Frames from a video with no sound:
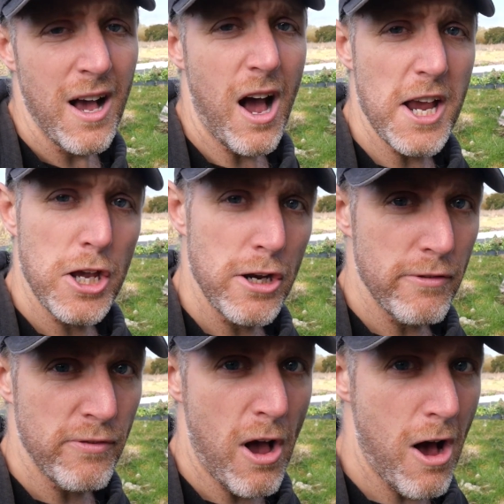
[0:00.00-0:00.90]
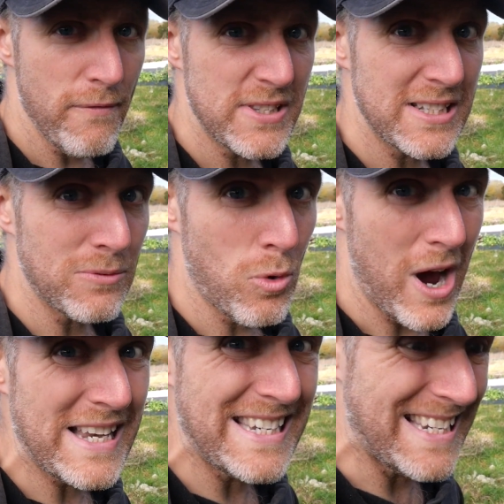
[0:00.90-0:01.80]
I could have harvested what
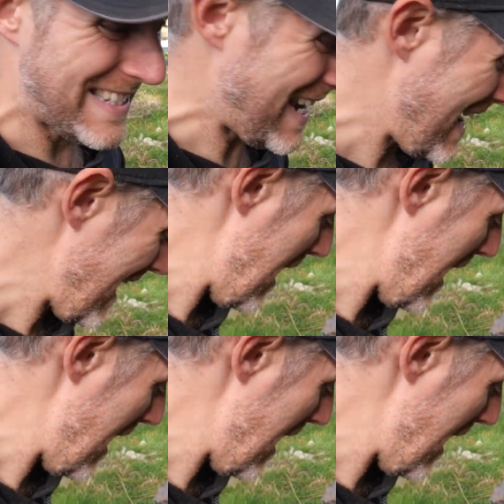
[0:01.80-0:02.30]
I didn't take